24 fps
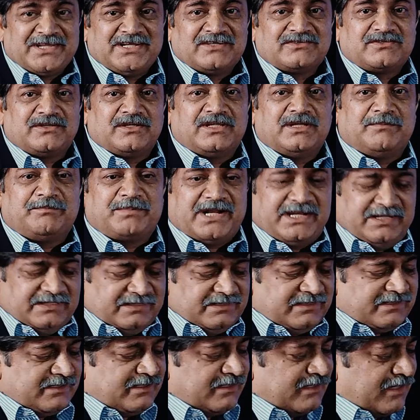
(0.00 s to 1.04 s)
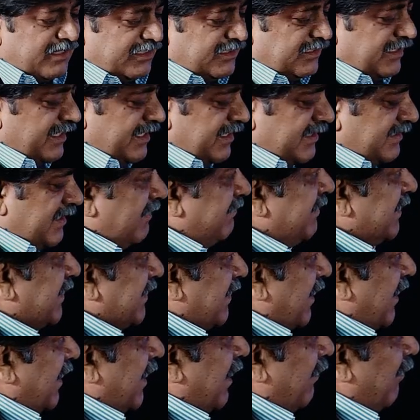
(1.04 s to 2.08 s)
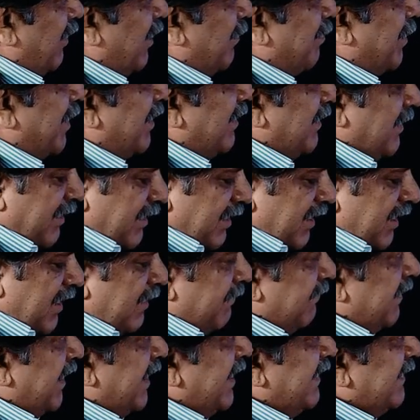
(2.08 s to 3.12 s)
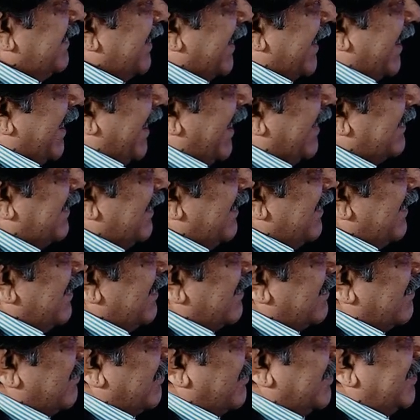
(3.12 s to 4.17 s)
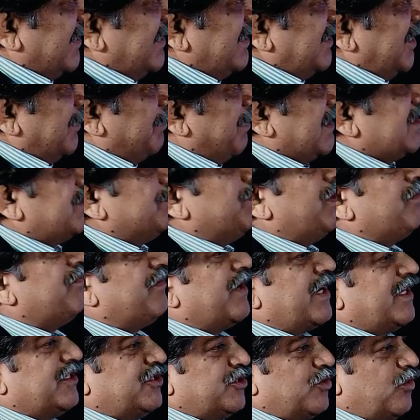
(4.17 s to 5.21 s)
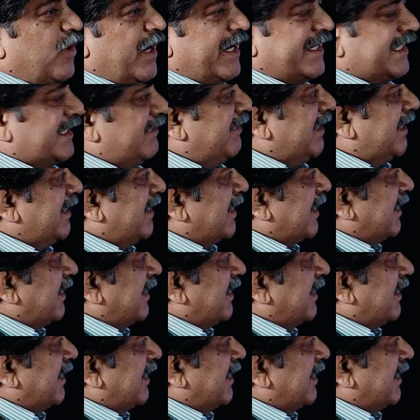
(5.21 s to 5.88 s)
So the brain structure itself is not developed. If that is the case, so is it possible for us to activate the